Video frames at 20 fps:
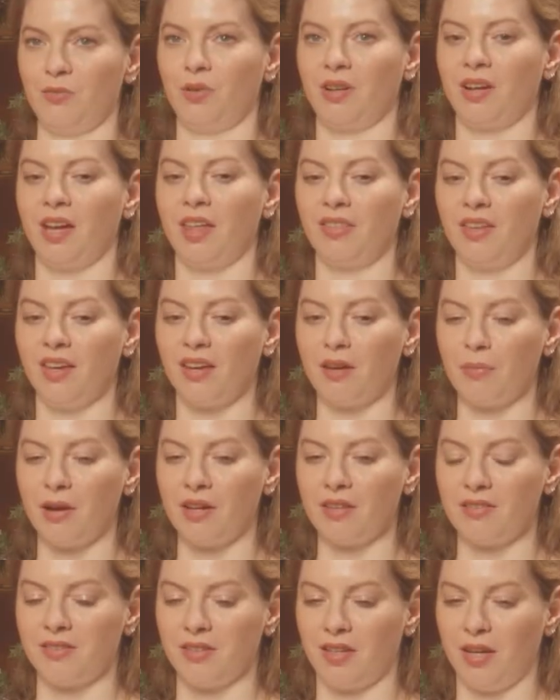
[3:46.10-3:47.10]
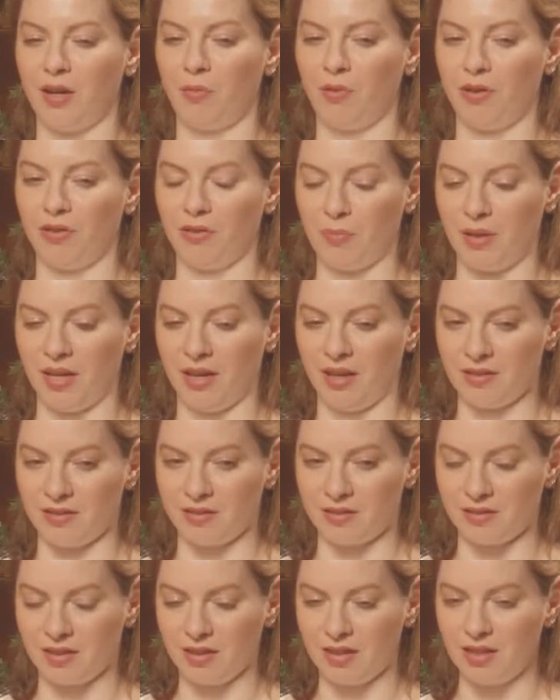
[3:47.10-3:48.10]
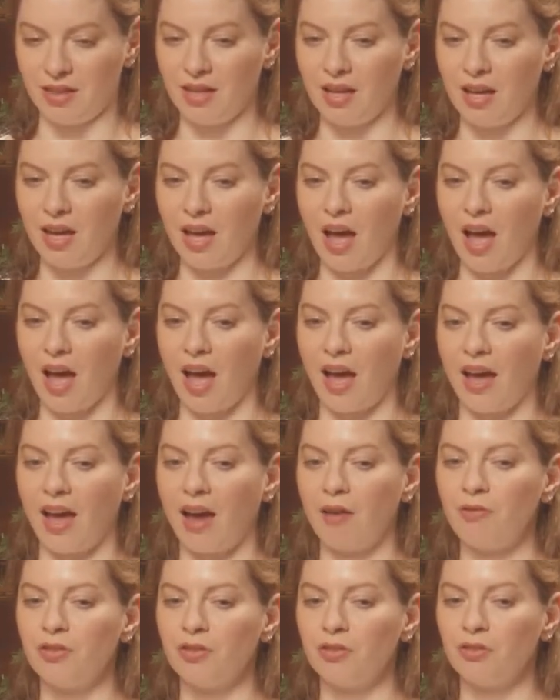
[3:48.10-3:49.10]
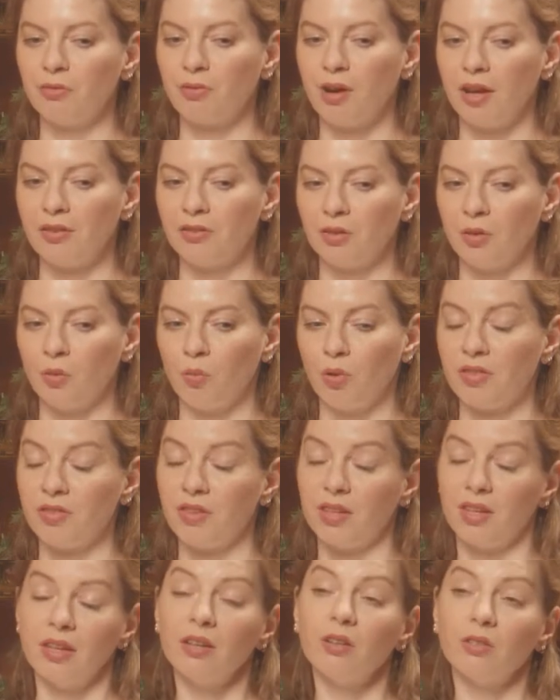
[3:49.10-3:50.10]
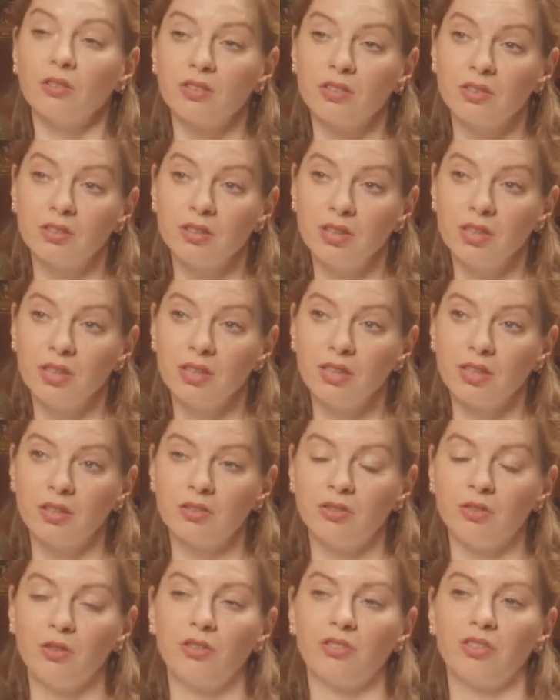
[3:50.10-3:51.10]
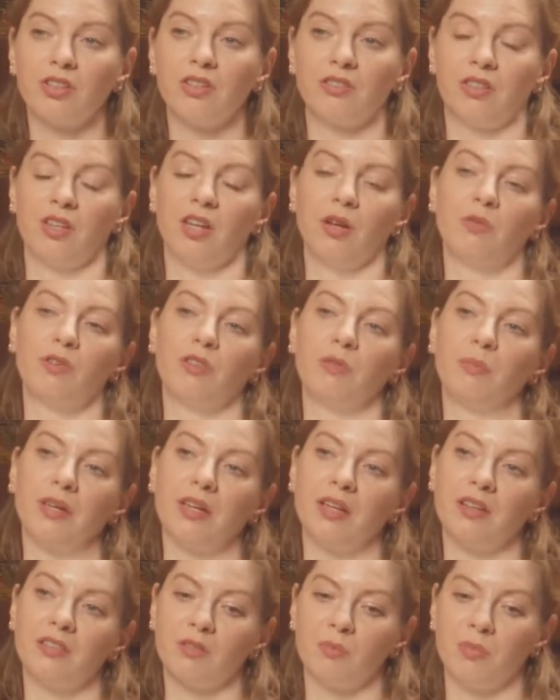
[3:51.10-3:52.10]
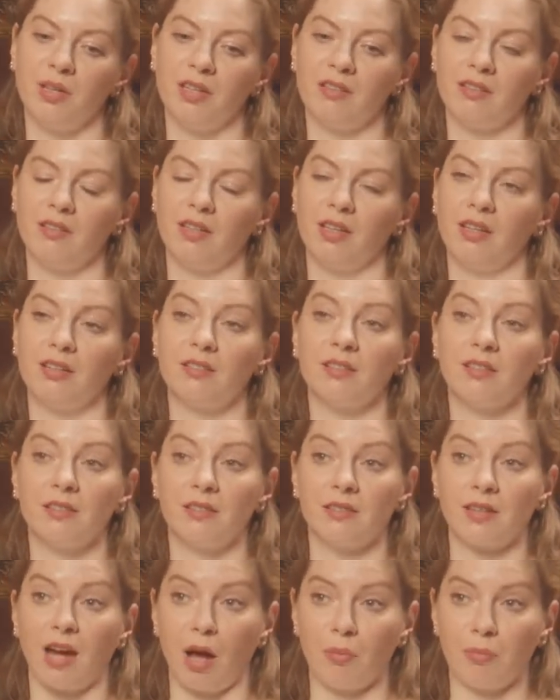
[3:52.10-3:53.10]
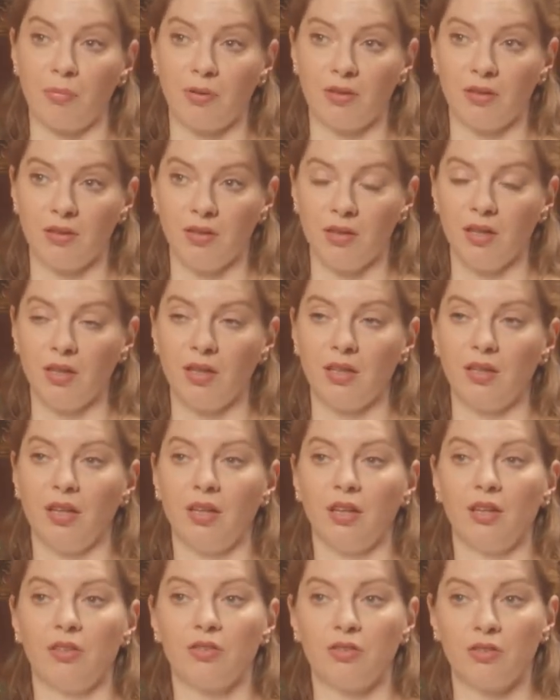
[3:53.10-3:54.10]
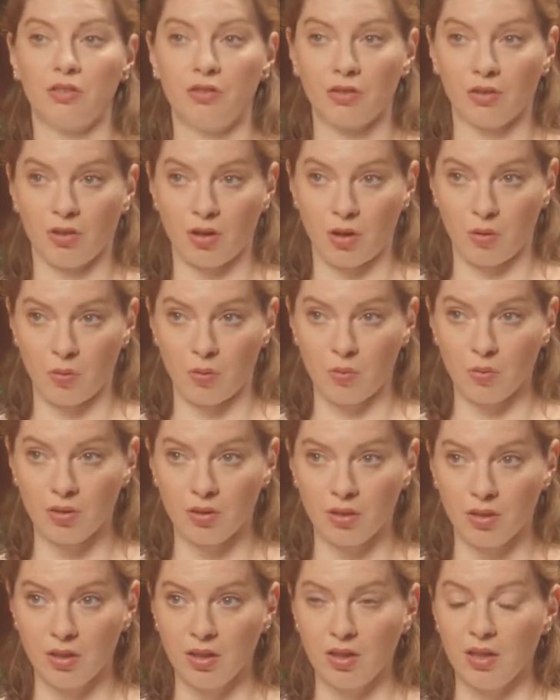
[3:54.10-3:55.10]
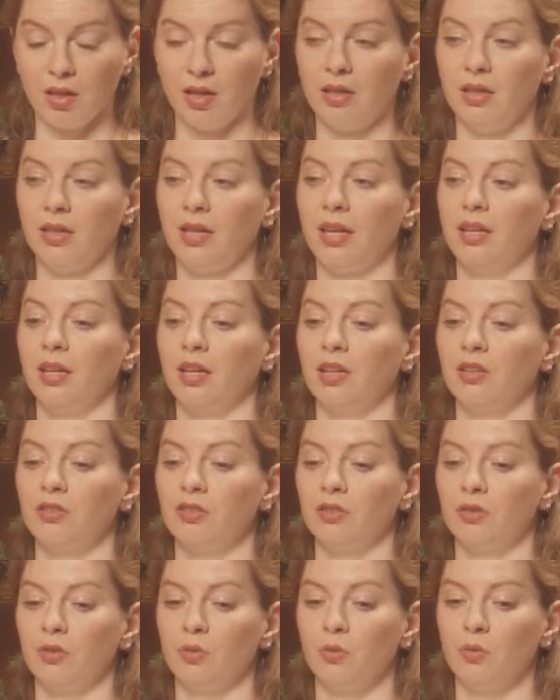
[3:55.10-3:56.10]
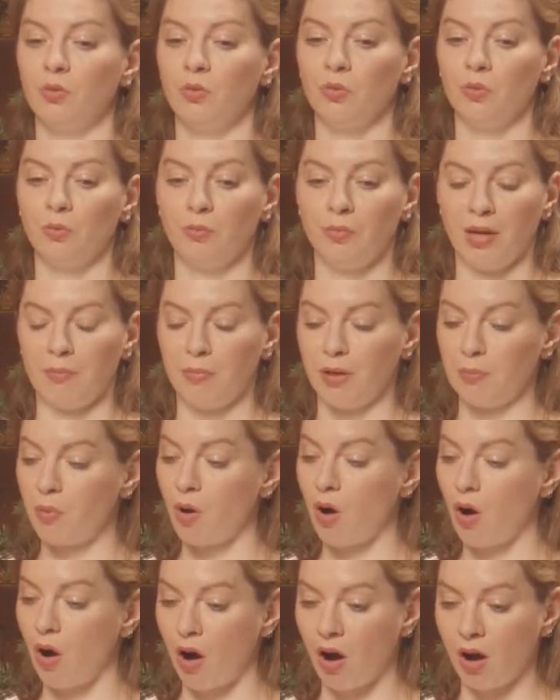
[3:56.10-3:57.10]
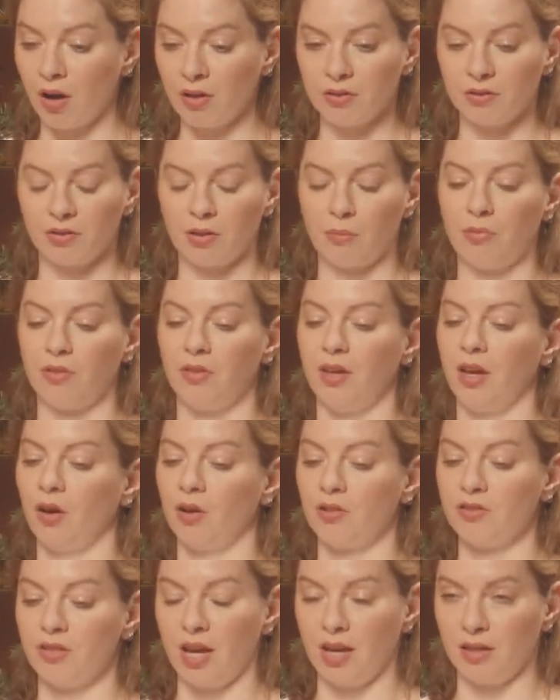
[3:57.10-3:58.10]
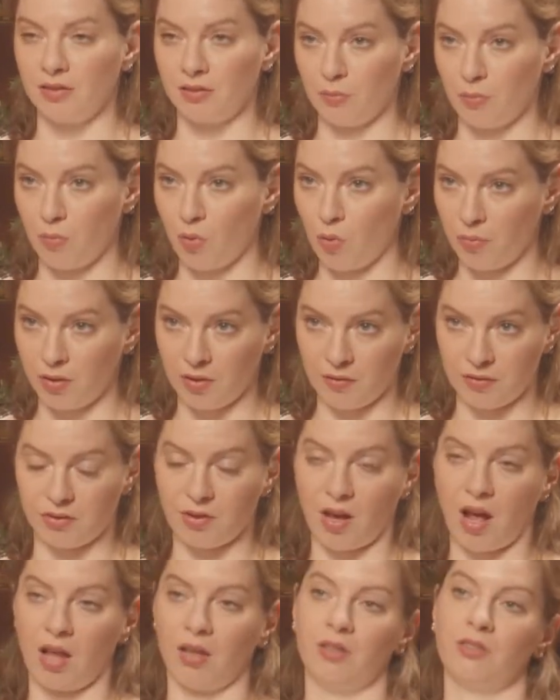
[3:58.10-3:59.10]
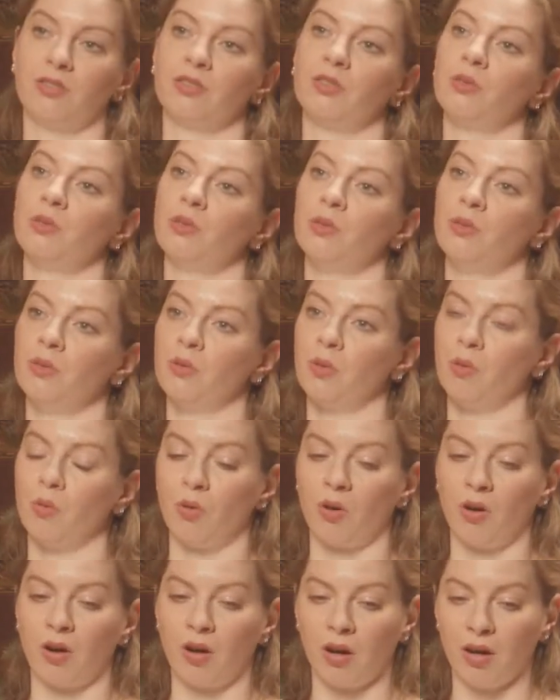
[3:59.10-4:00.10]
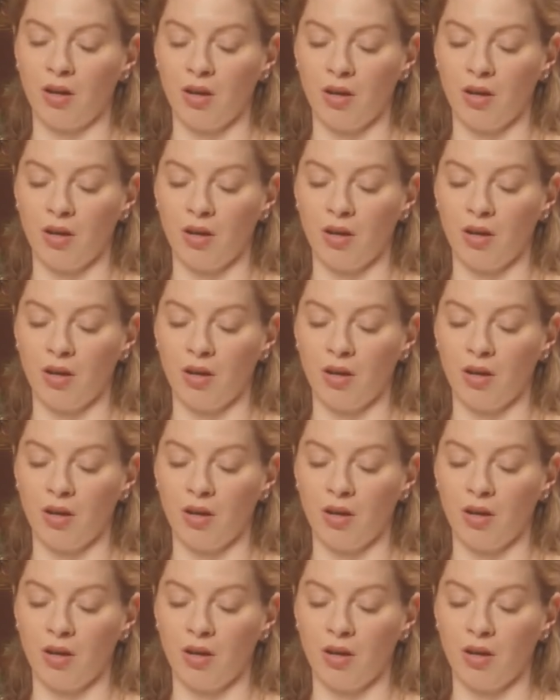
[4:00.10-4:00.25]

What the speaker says: when I think about sitting with peace, I have to wrestle with the guilt, because usually sitting with peace means needing to stop, needing to slow, needing to maybe pause something or take some moment of solitude, or